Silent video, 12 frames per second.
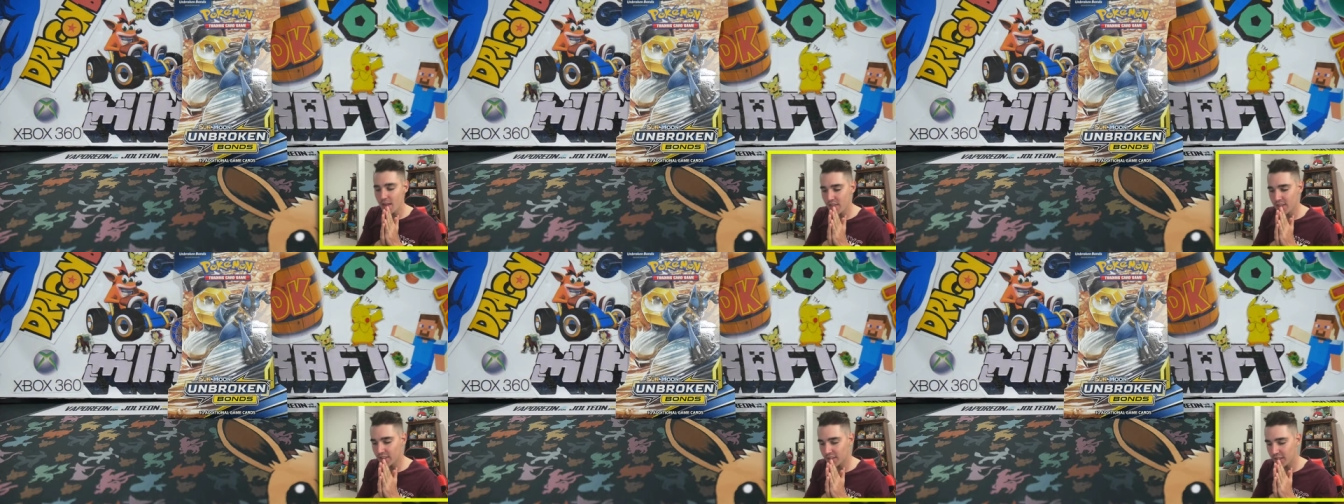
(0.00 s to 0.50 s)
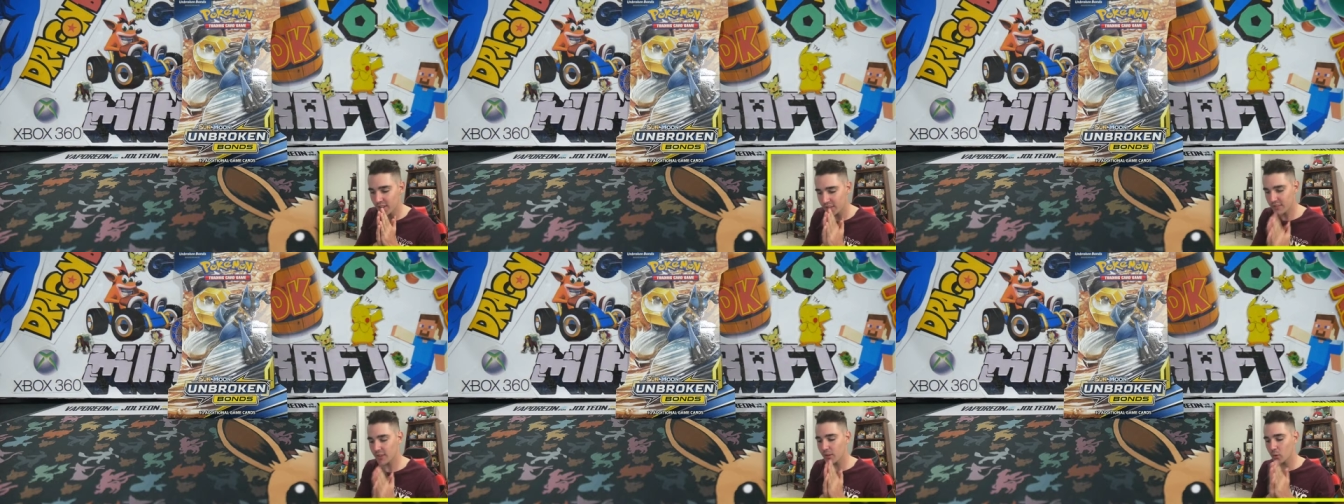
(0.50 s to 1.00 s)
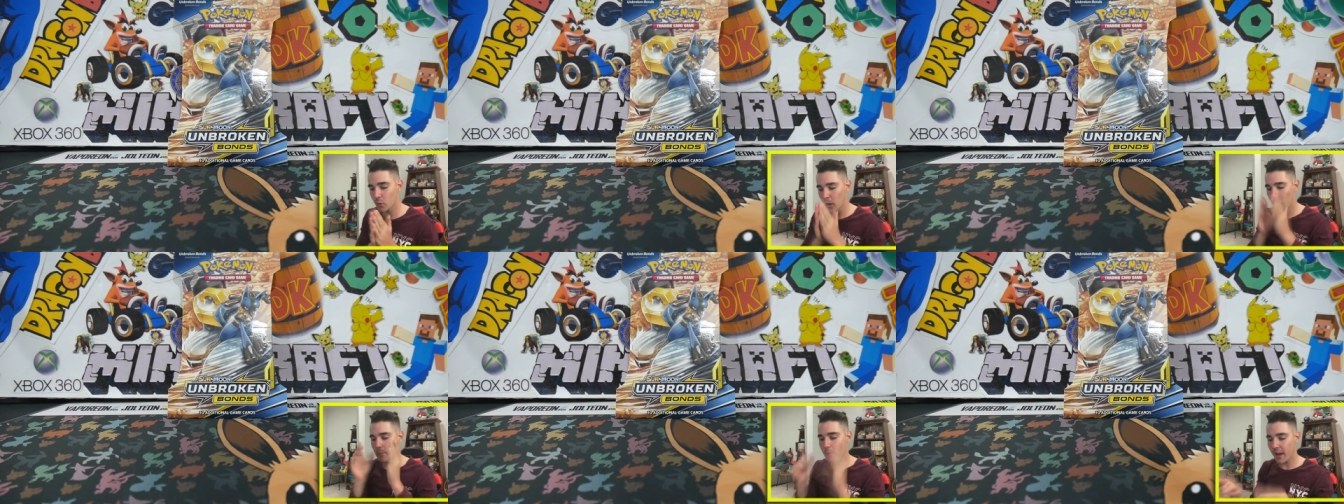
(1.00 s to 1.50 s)
this single
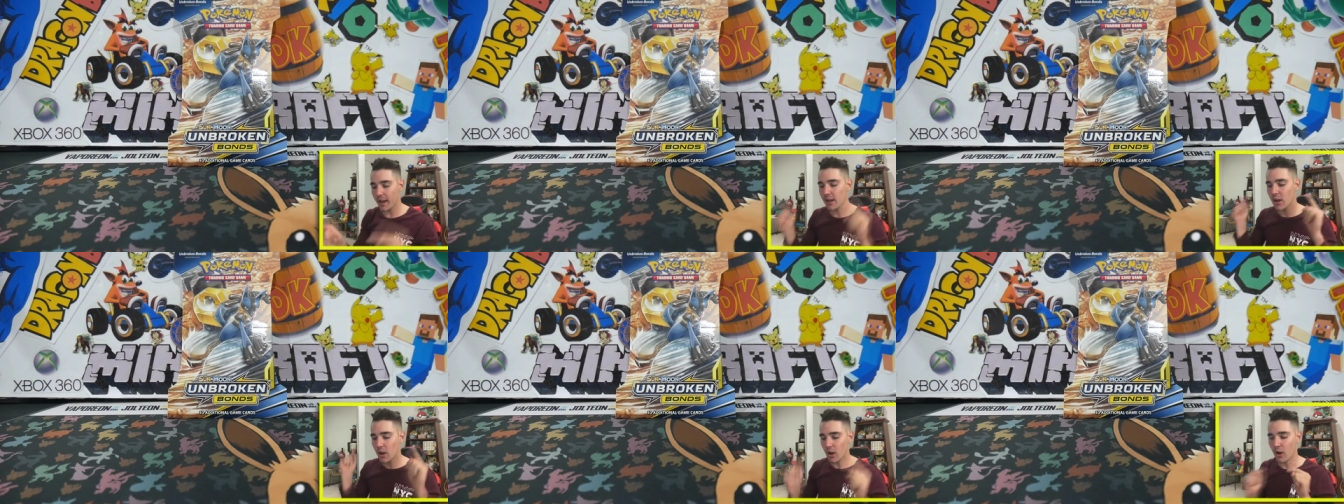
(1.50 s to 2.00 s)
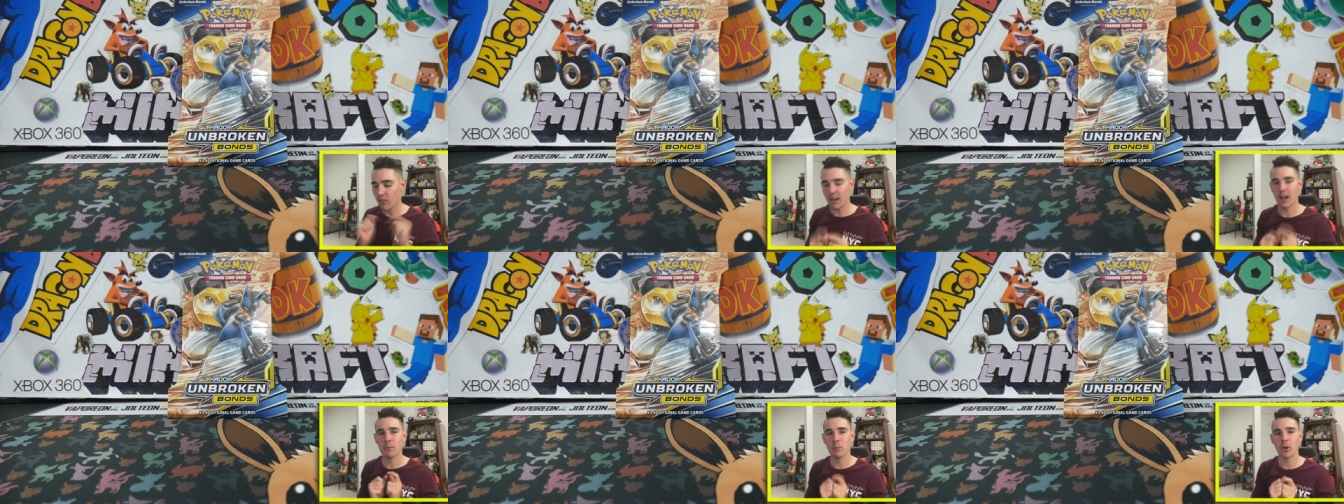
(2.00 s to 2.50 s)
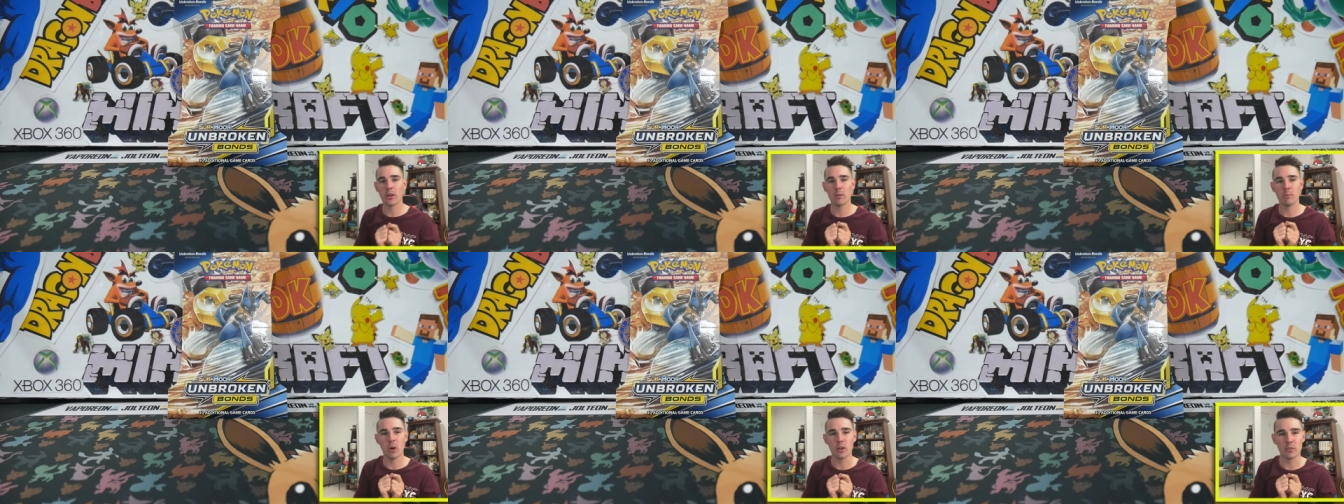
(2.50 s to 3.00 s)
pack of Unbroken
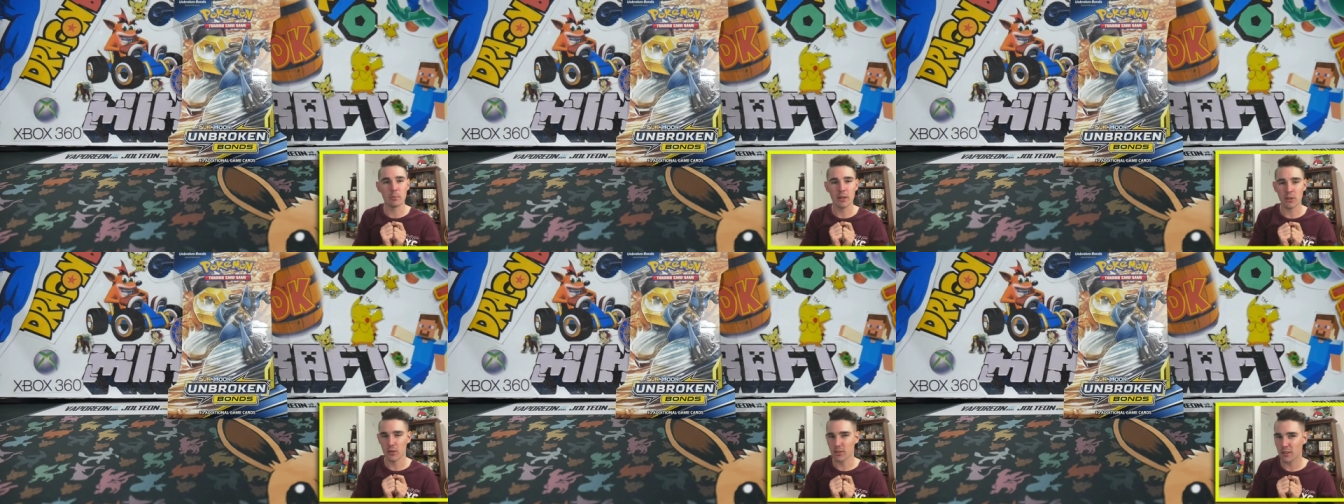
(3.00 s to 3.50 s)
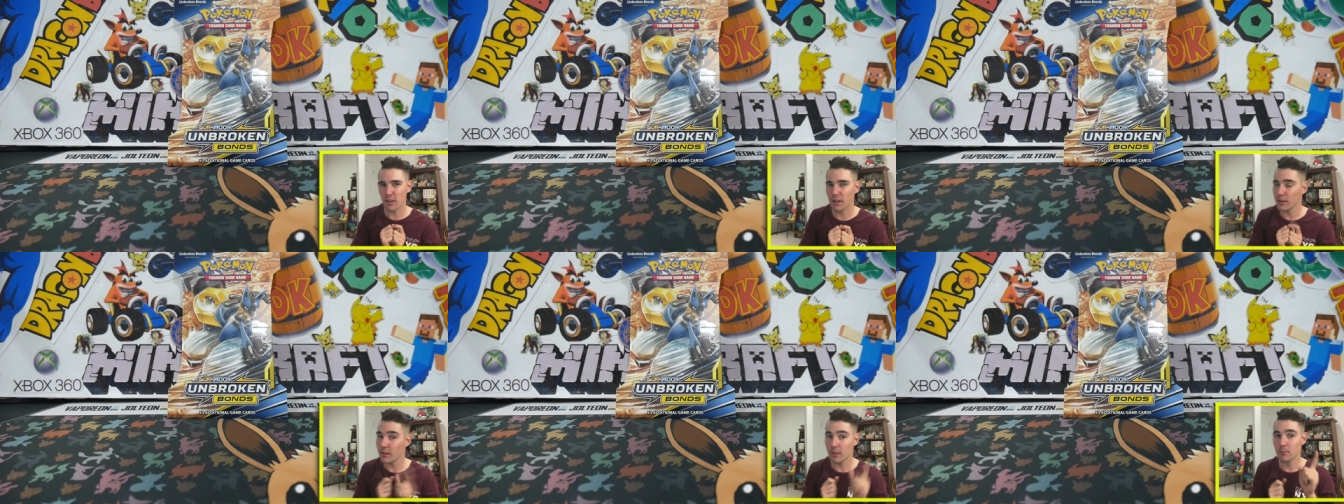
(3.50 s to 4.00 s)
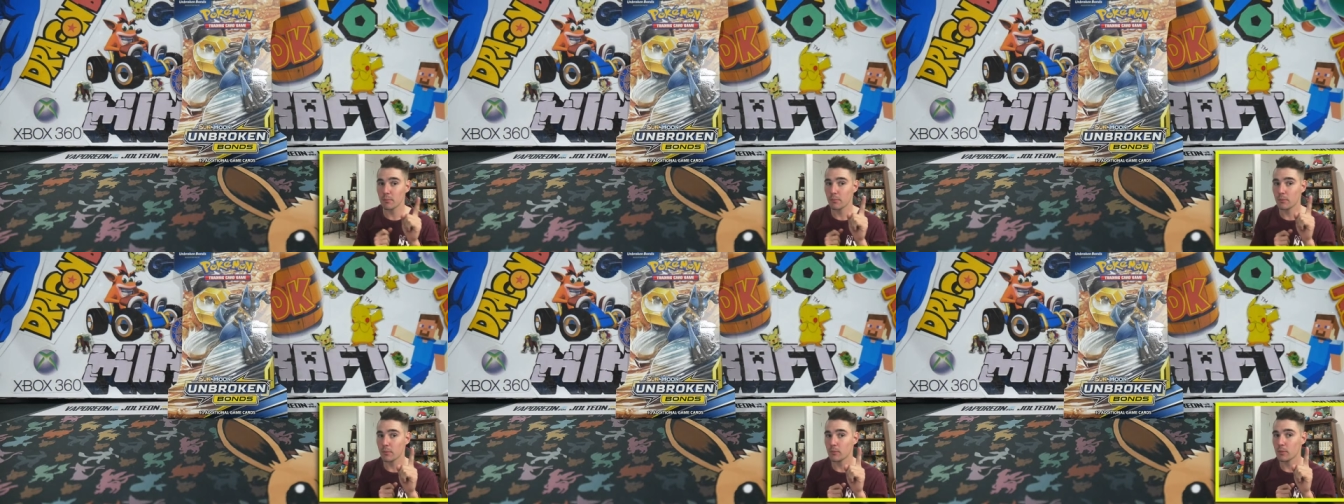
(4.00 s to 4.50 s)
Bonds because
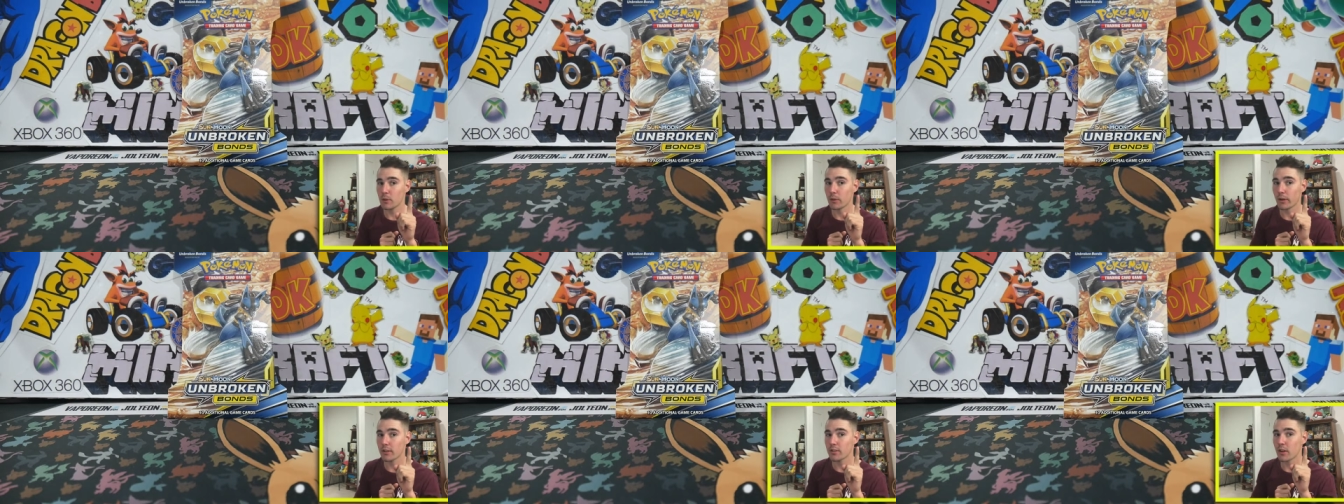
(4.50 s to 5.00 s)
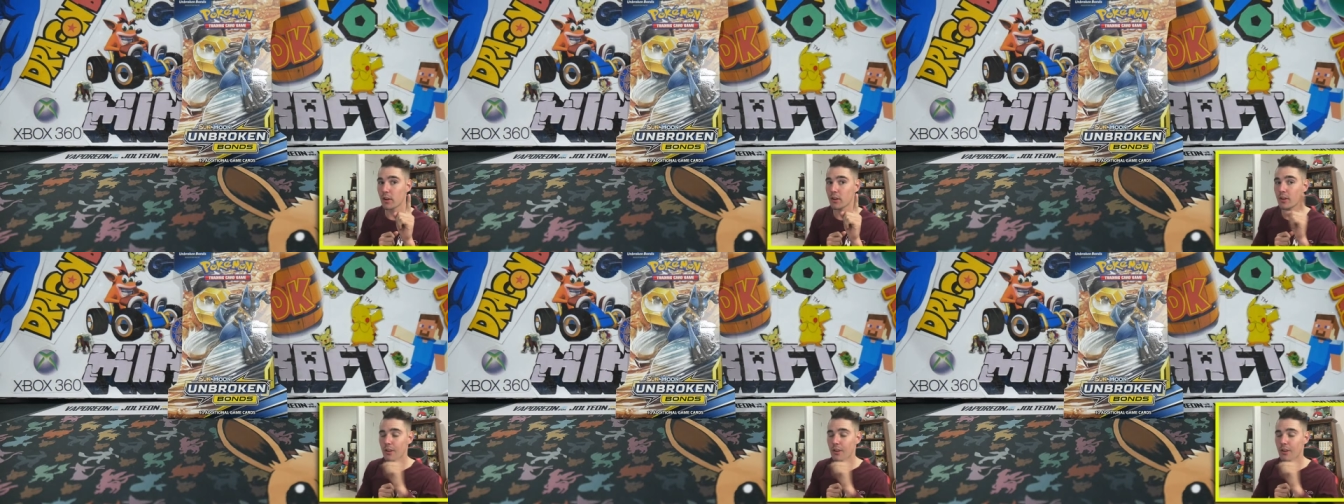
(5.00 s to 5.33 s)
you guys know